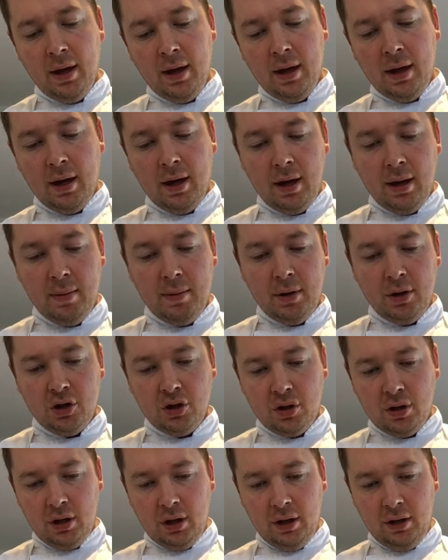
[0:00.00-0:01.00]
and it
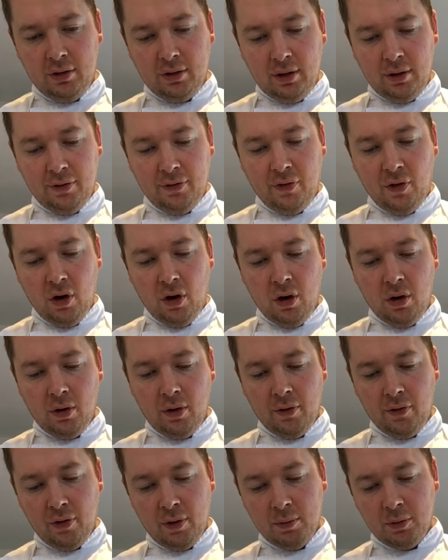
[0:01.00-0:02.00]
should easily fall
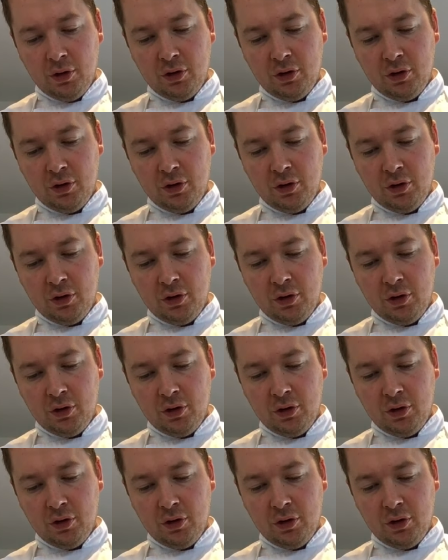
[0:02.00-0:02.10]
from a